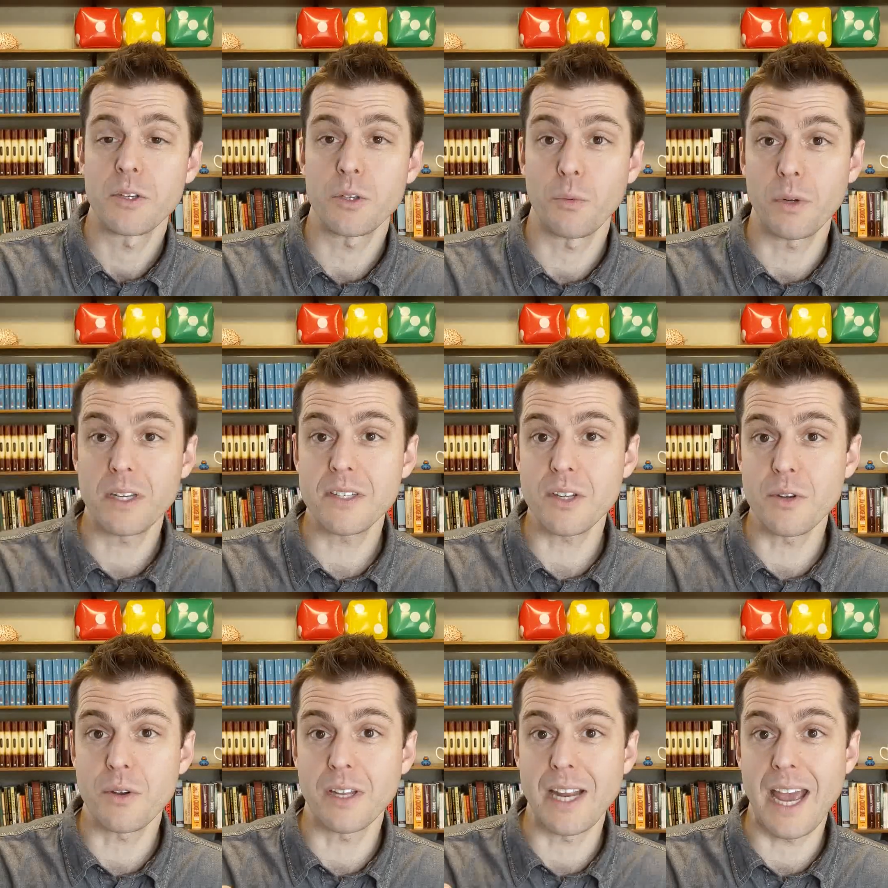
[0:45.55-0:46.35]
So what is
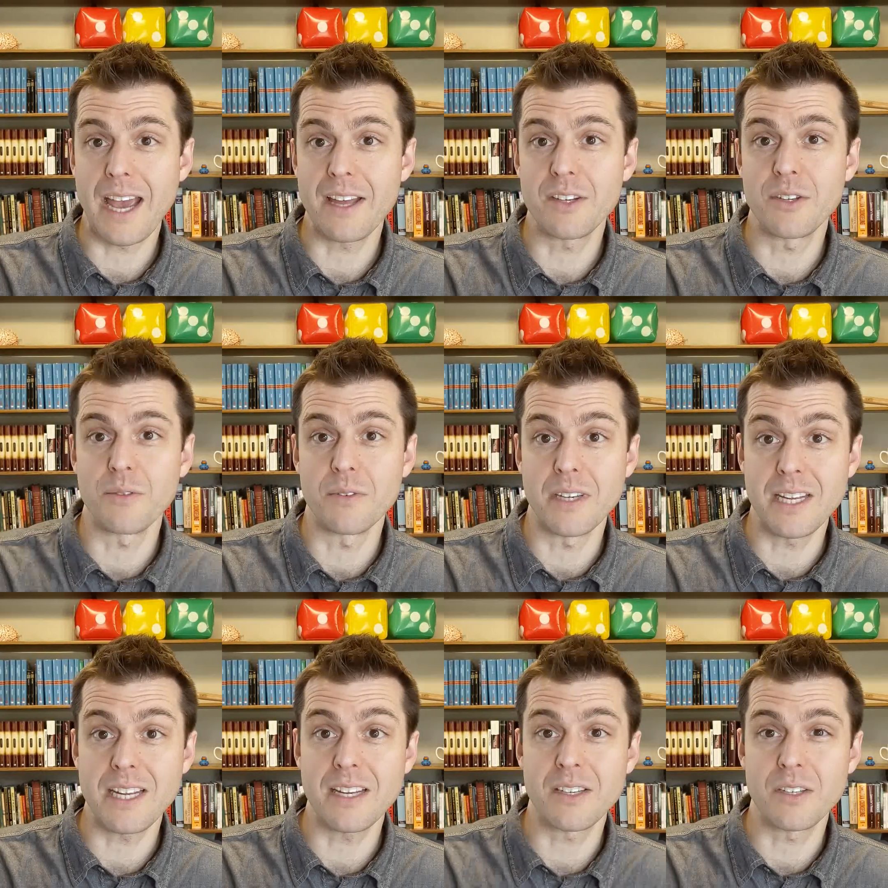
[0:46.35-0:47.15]
it you can add to
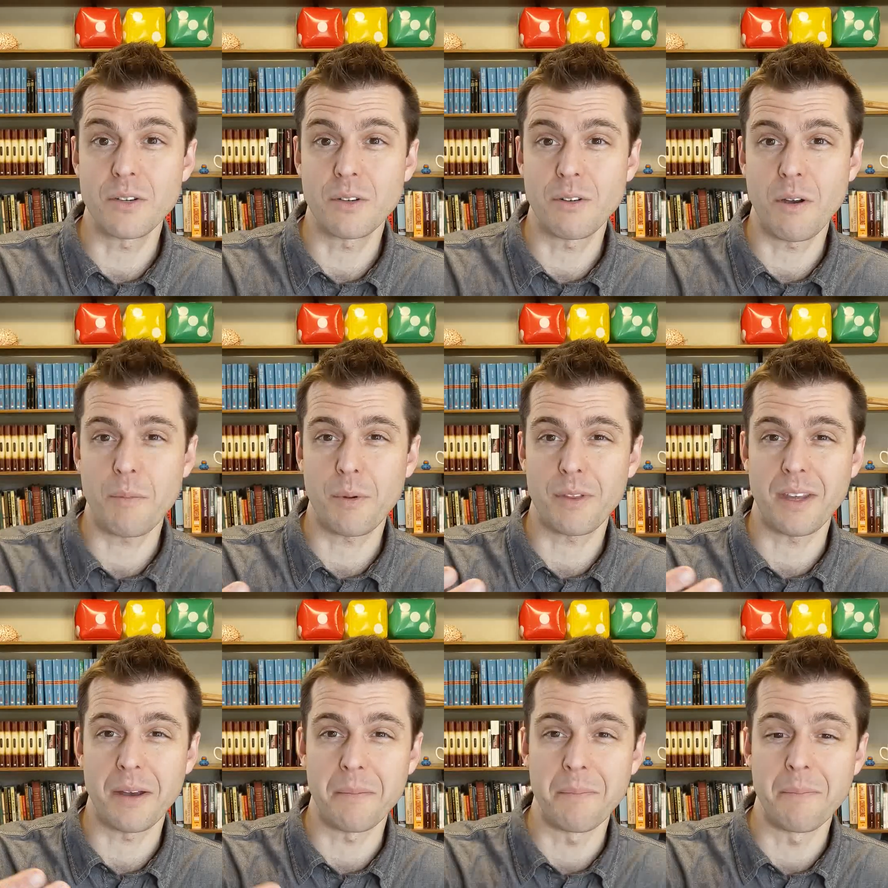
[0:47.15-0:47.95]
need to come up
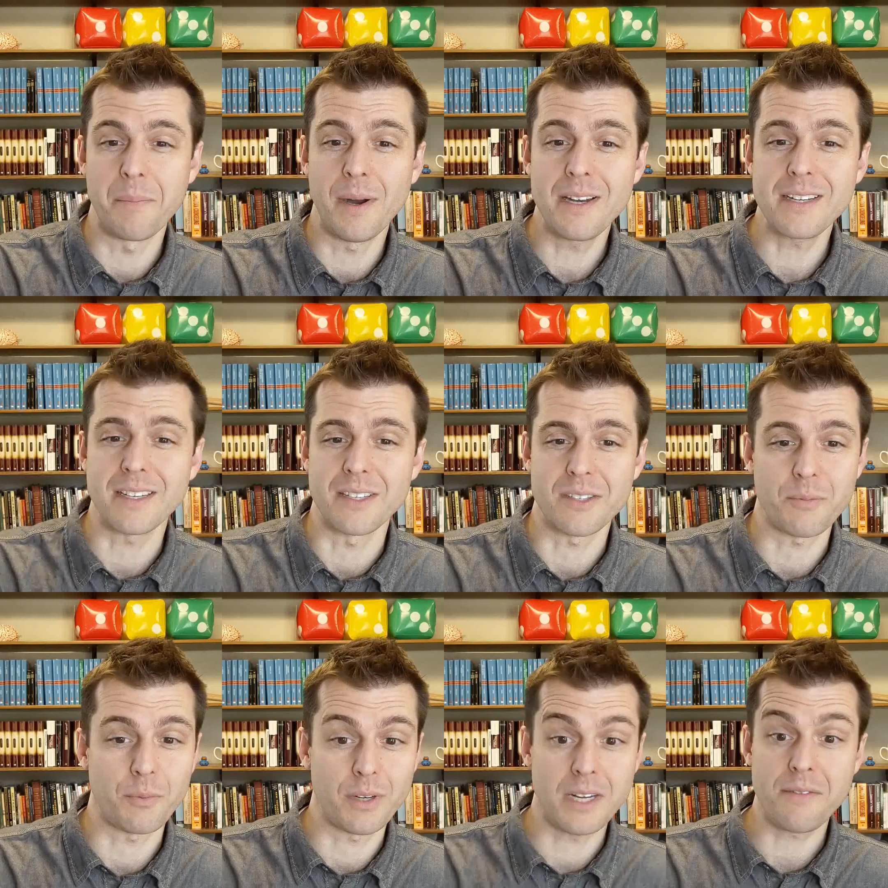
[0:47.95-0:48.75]
with
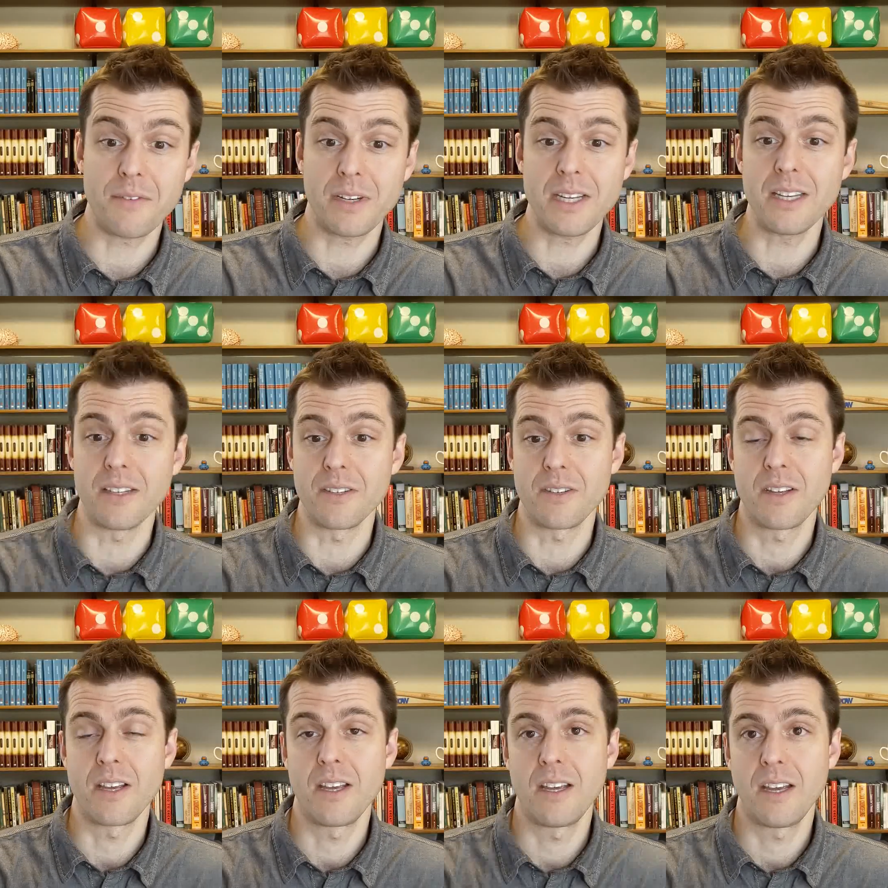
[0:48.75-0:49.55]
abundance? Whatever it
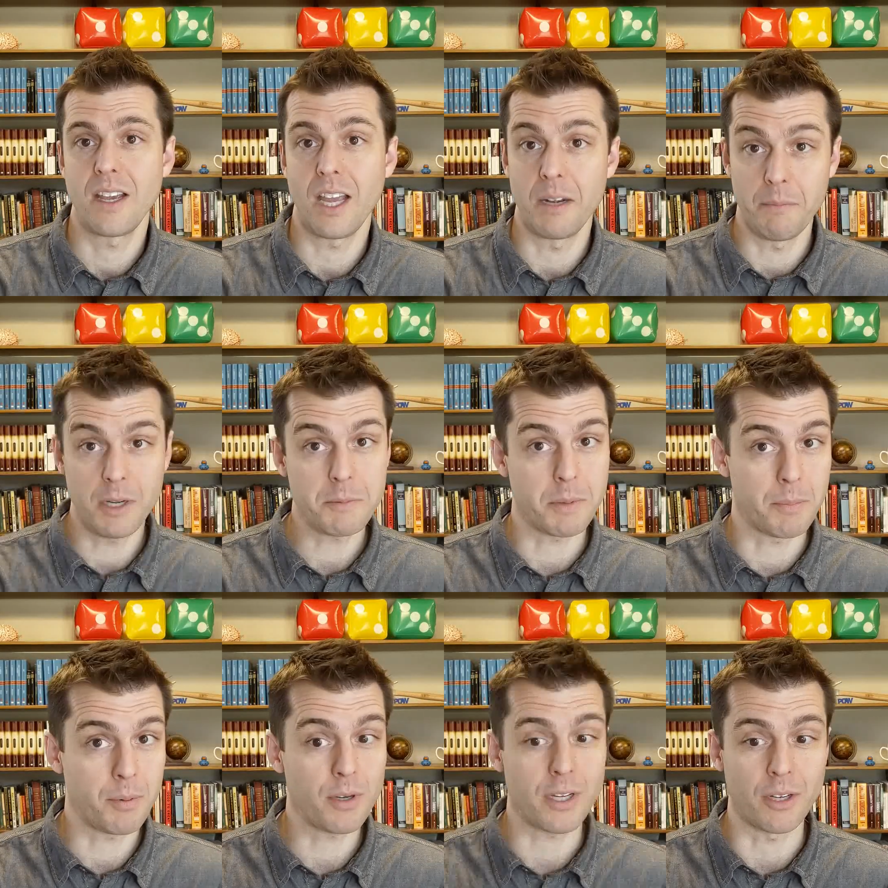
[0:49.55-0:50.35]
is, it must
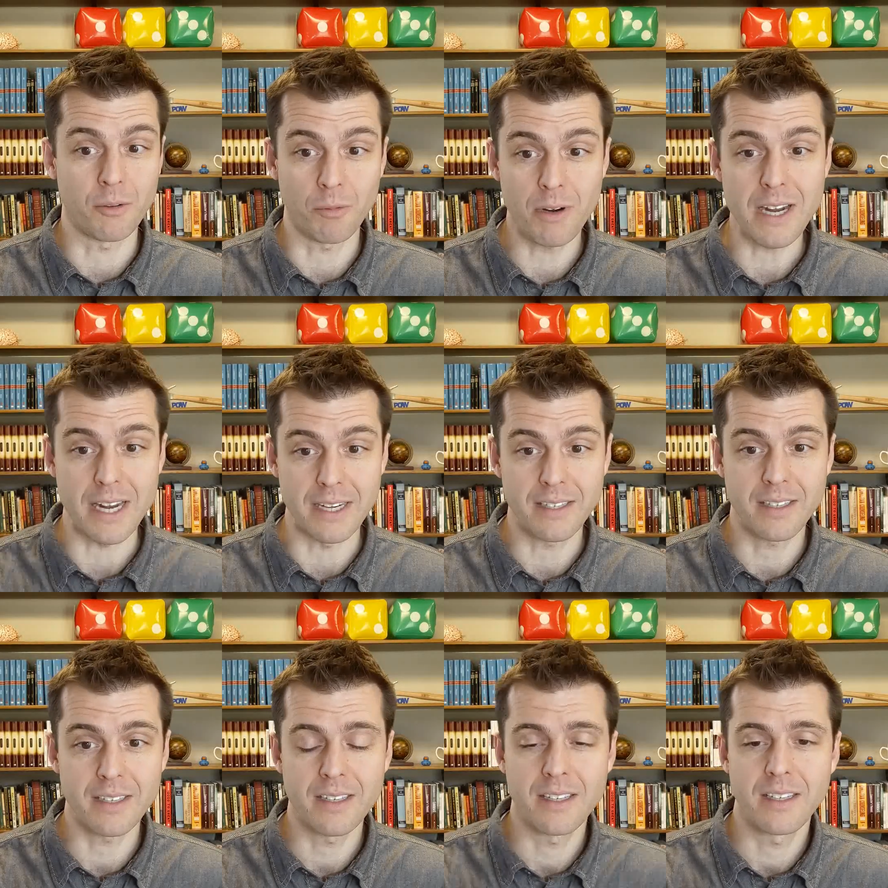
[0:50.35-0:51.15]
be pretty
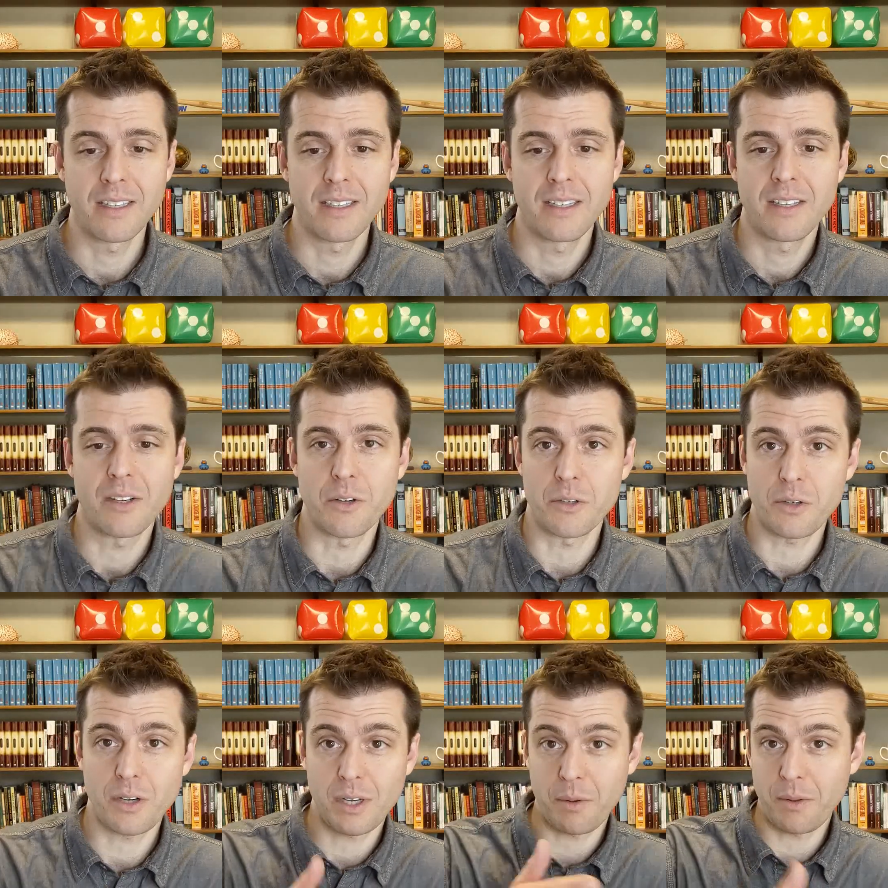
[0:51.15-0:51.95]
great.
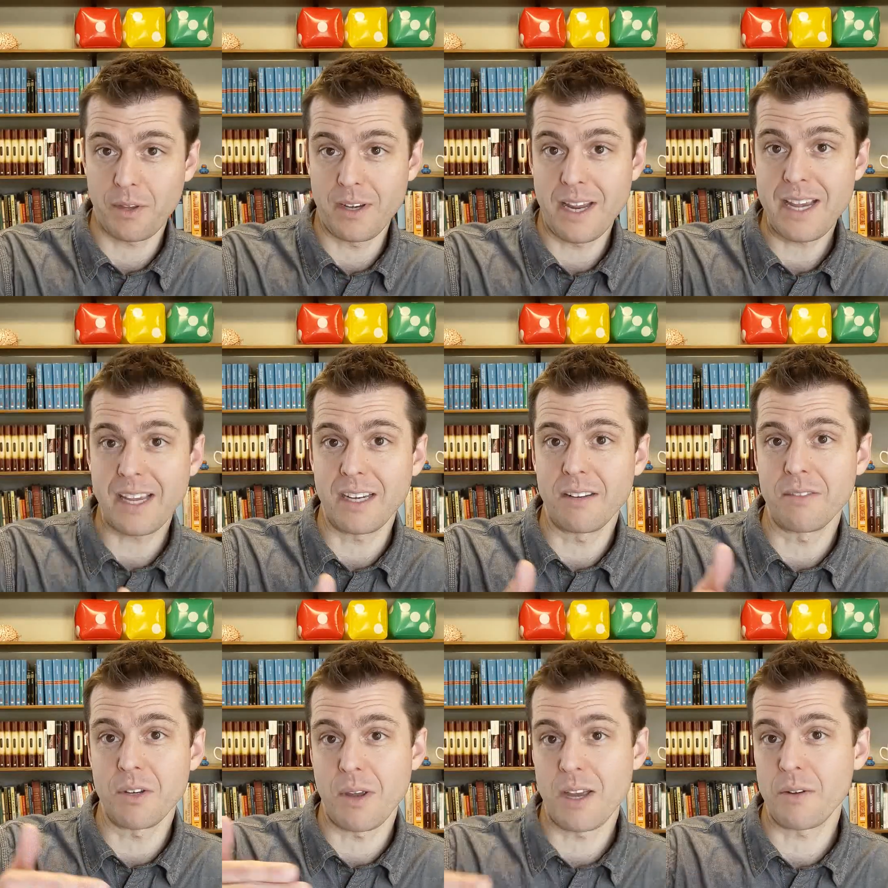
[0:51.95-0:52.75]
You're starting with a
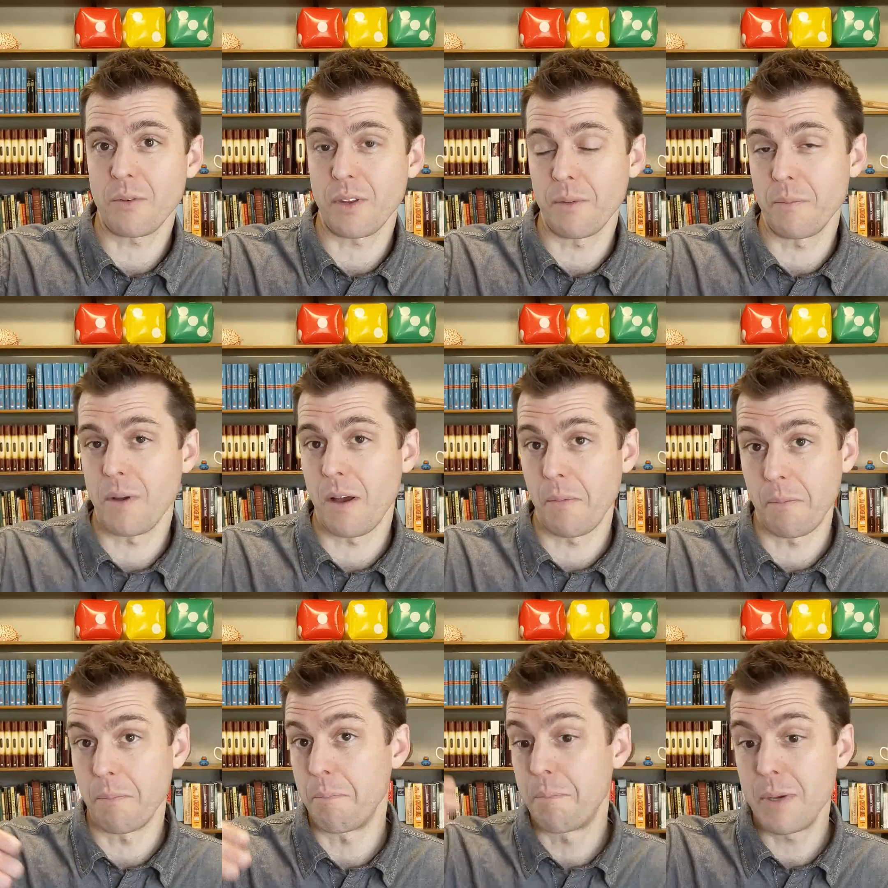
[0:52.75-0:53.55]
negative and you end with
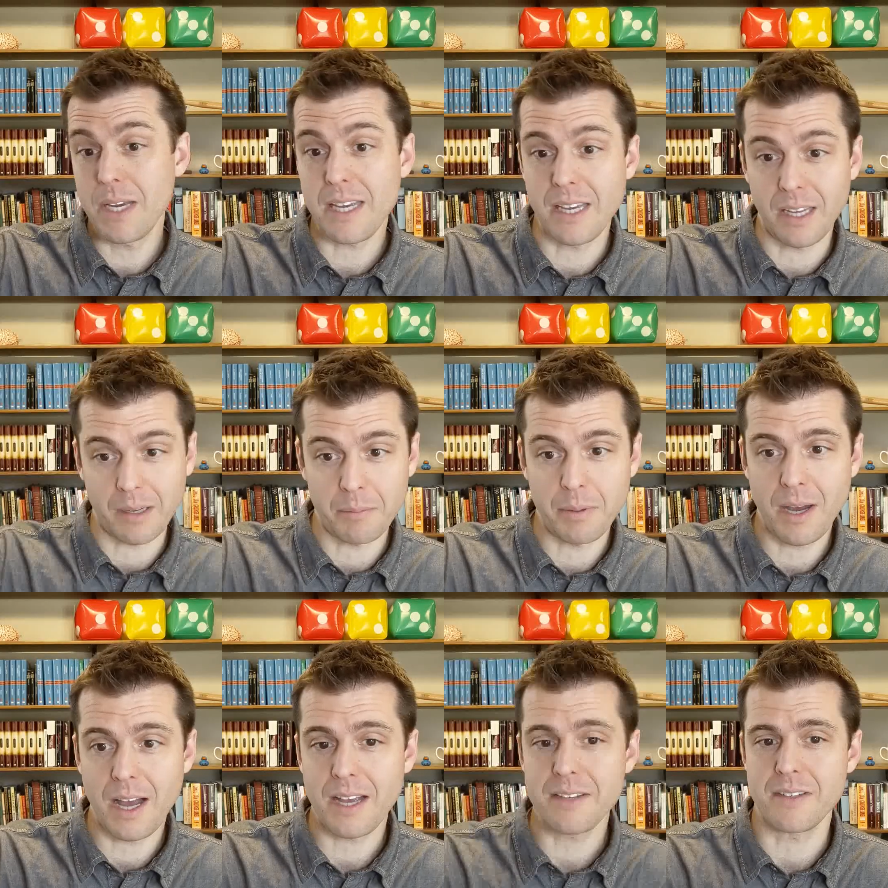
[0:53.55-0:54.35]
a big
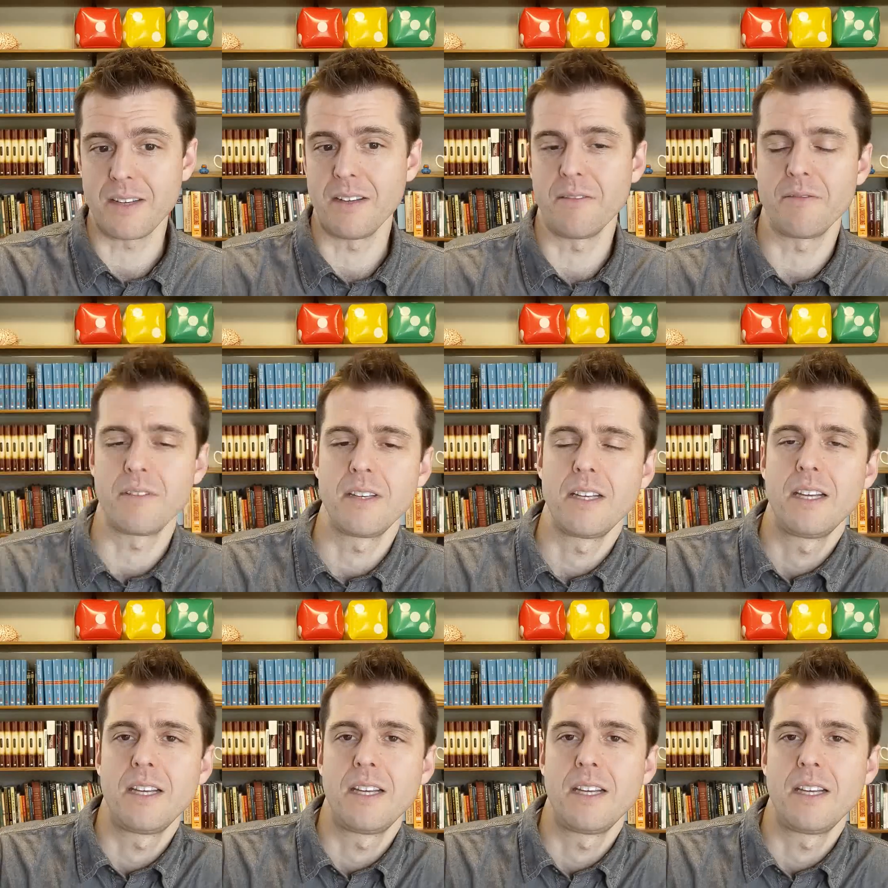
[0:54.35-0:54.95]
positive.